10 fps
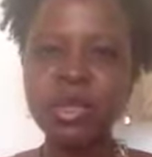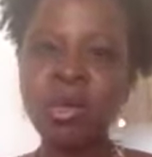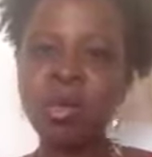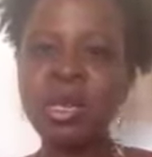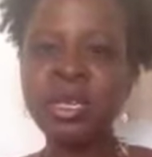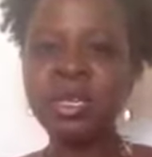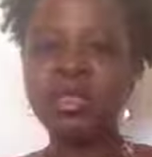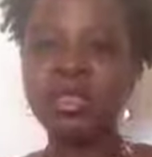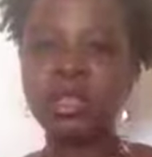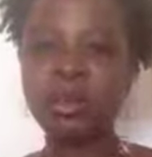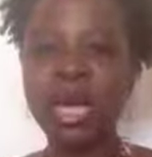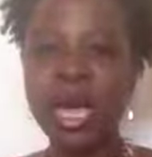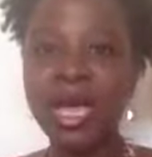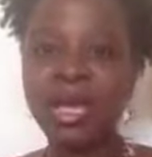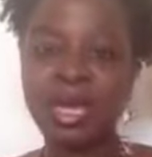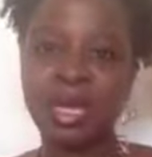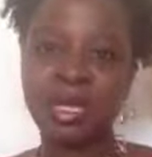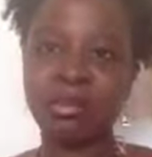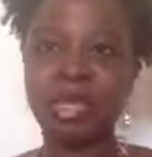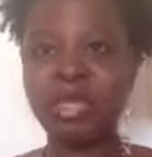what it is to know God
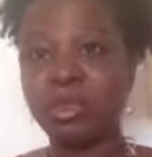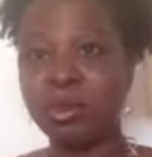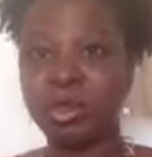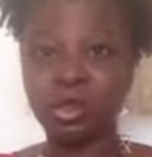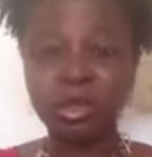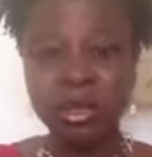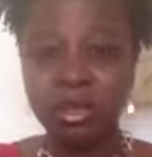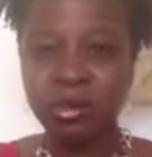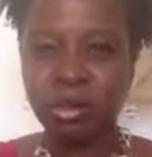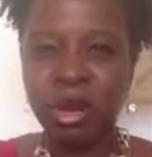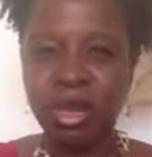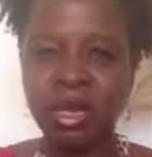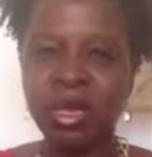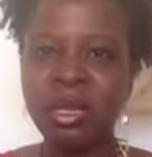in places where you trust him, right?